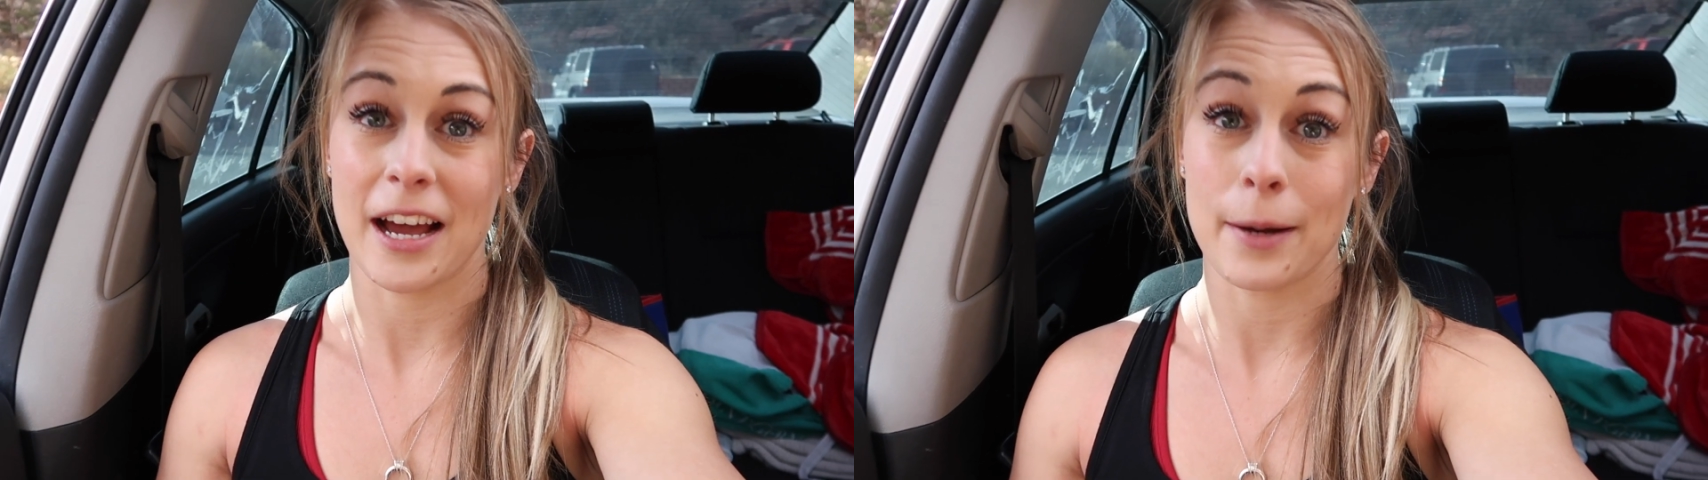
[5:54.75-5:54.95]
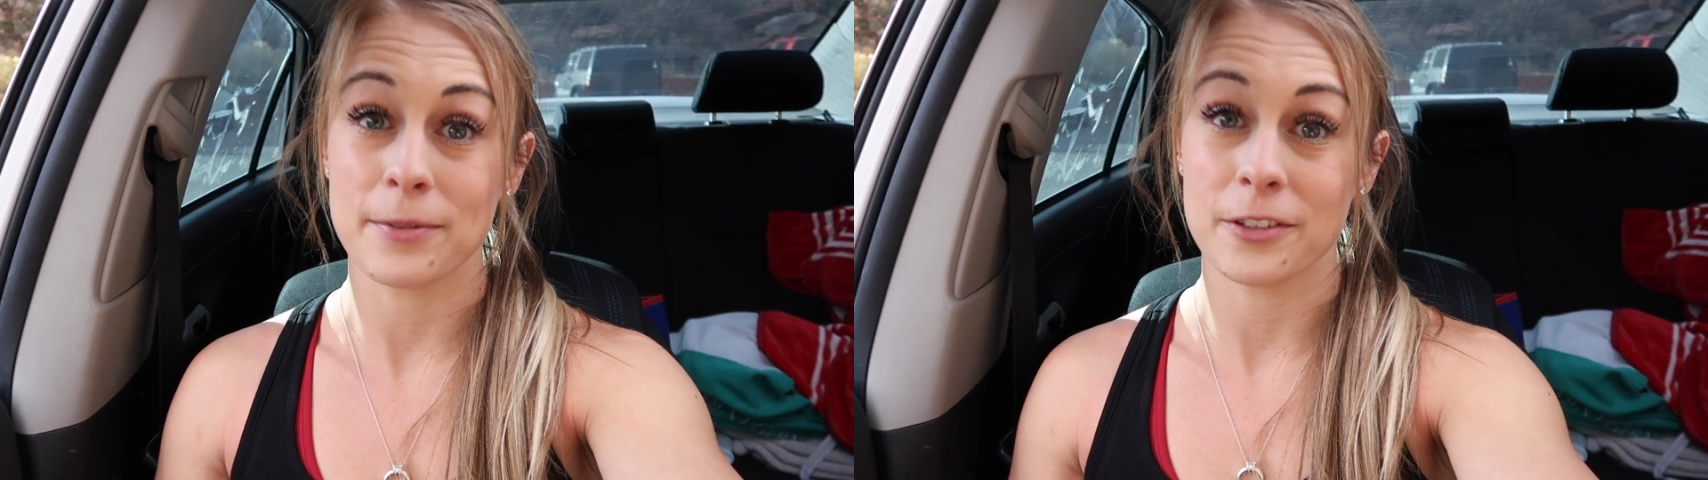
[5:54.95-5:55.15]

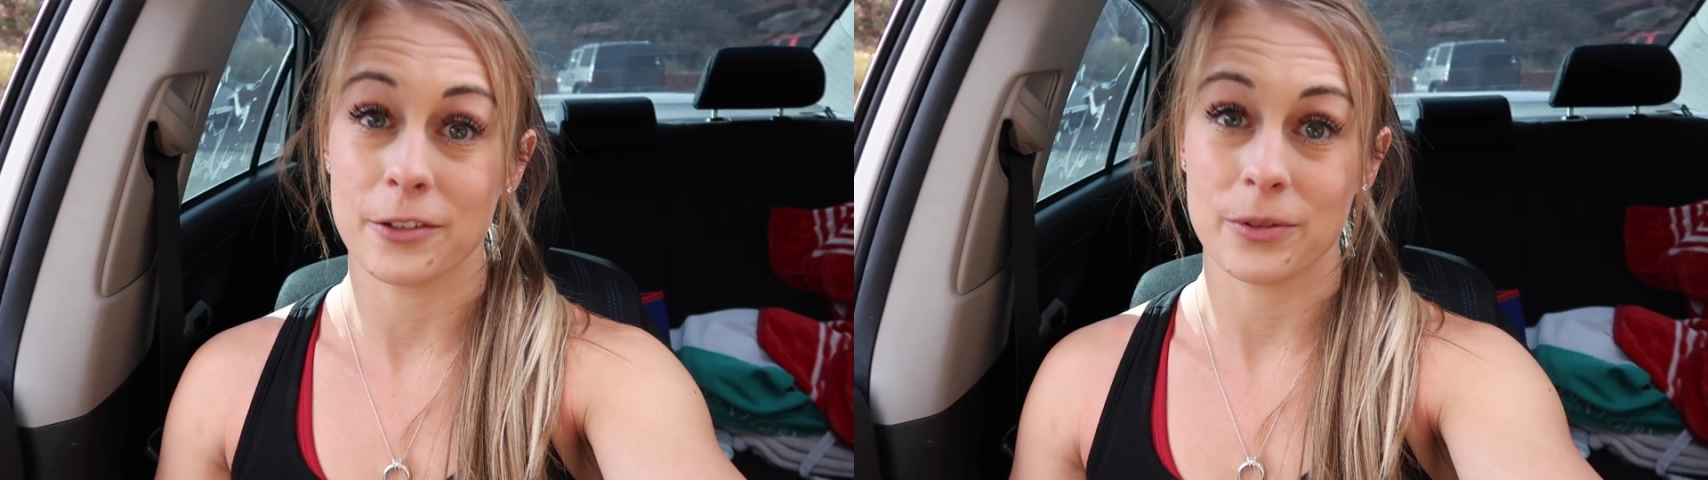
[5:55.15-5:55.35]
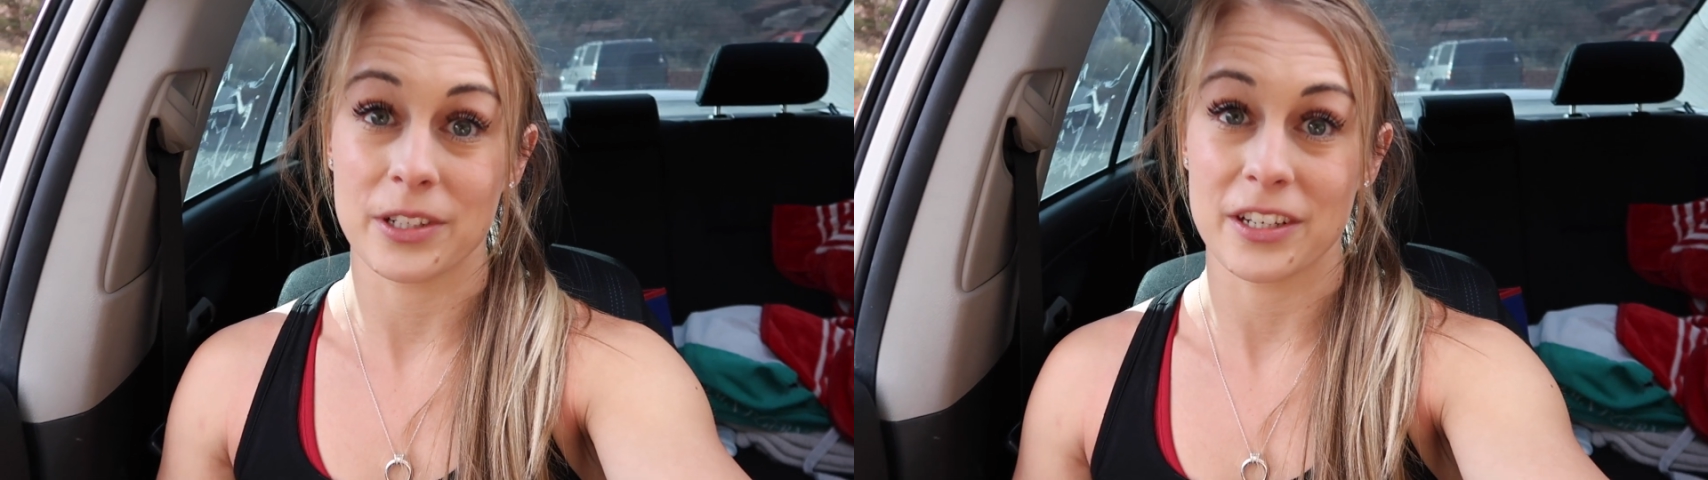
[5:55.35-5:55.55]

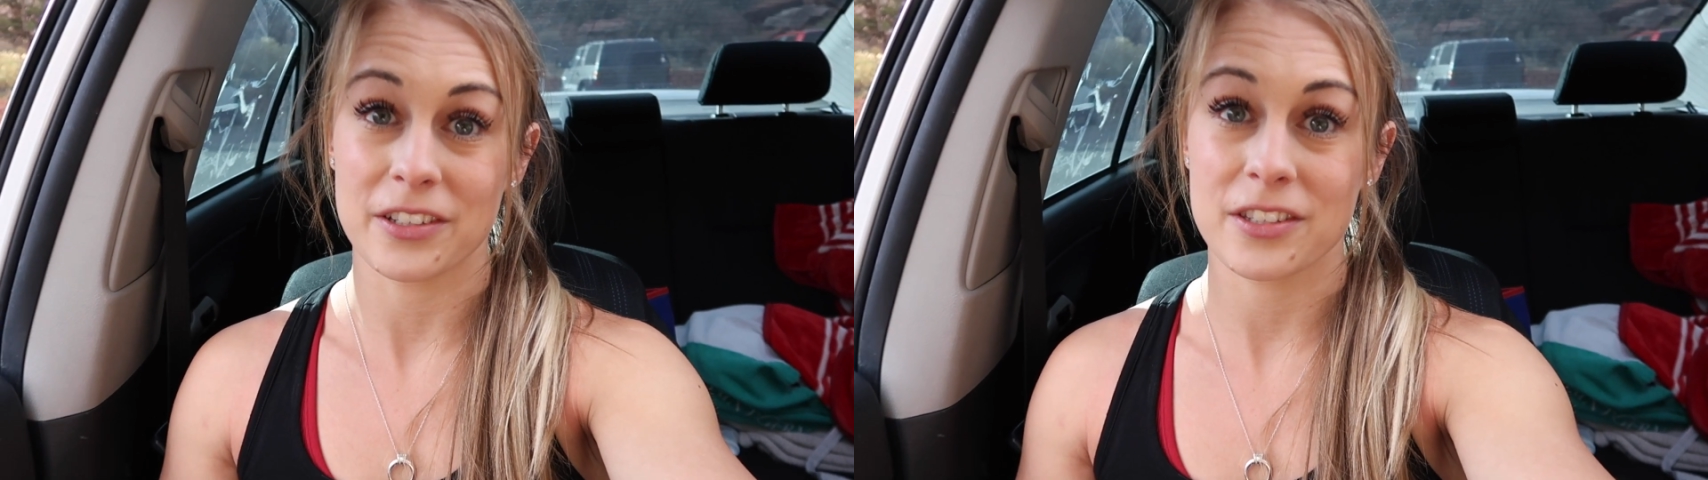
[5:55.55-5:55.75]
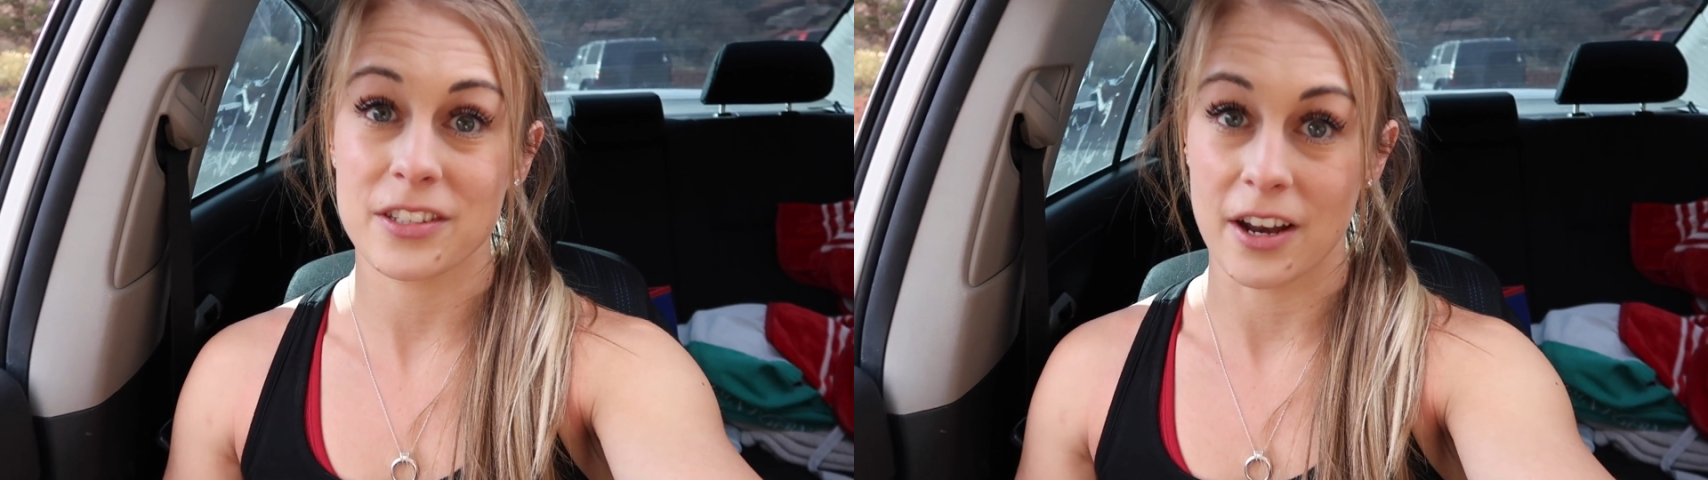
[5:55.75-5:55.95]

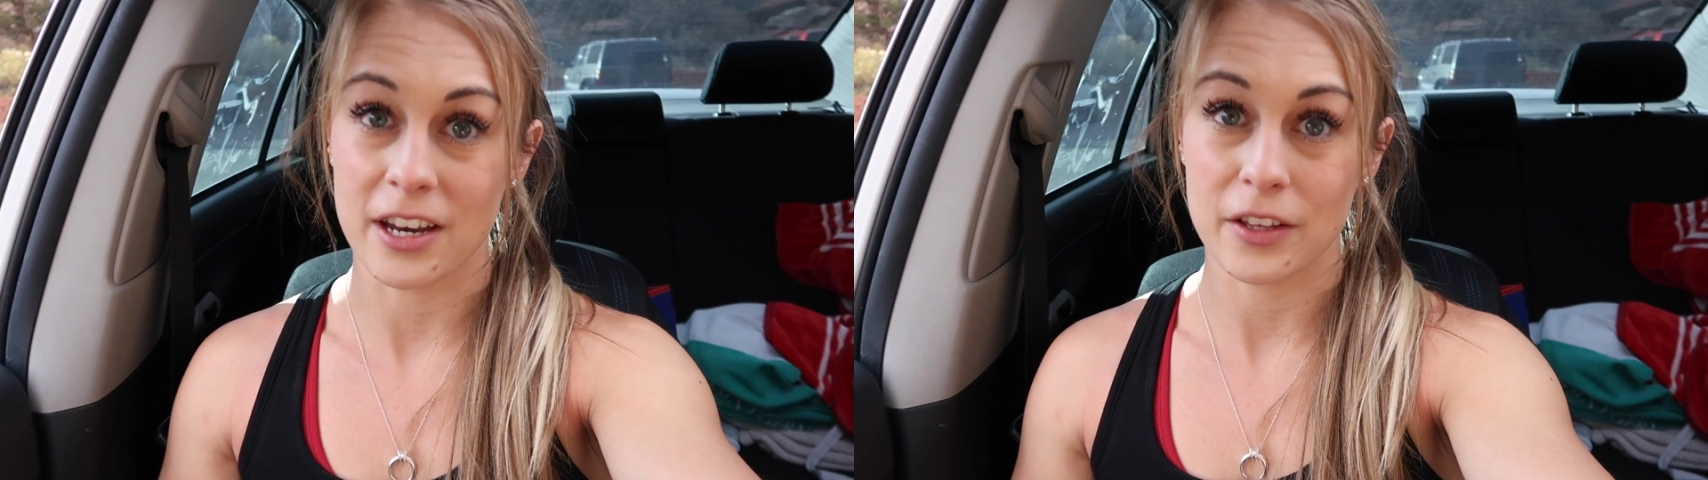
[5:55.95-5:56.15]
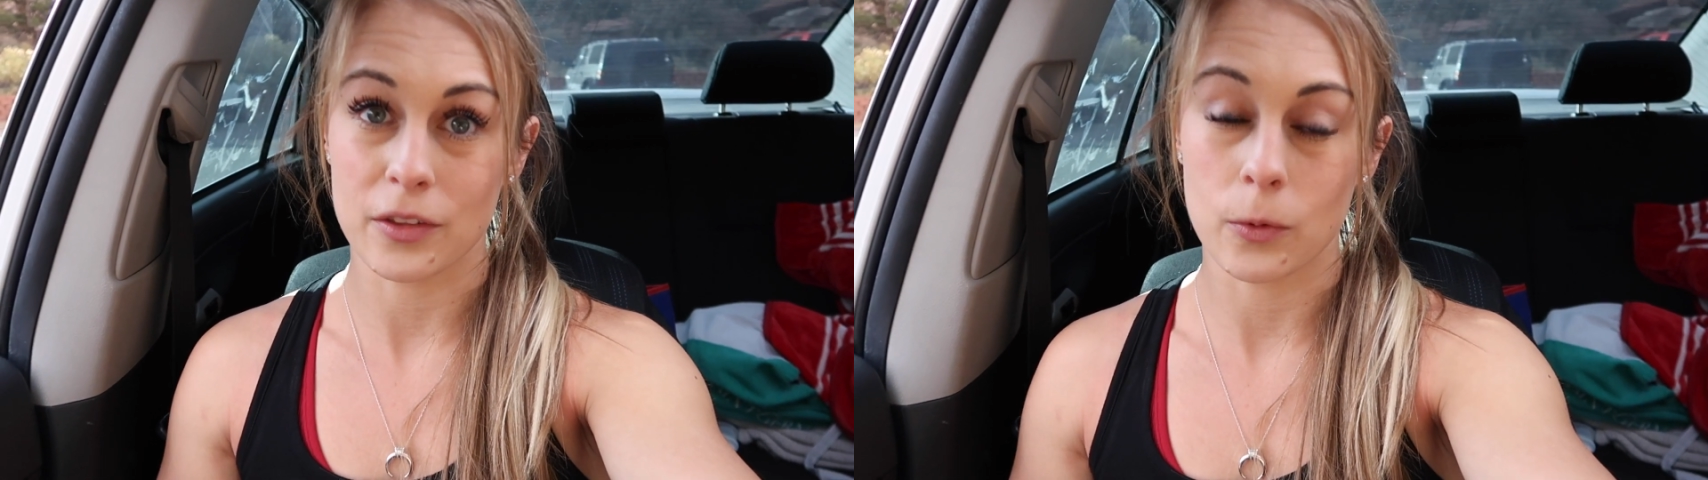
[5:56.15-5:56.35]
absolutely stunning.